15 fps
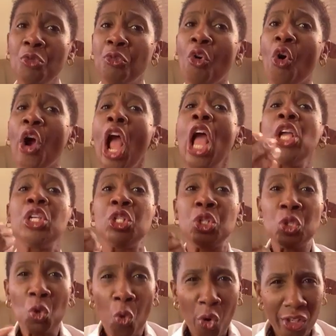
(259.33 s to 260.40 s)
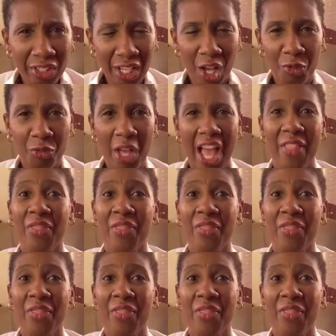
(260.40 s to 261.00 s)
for your love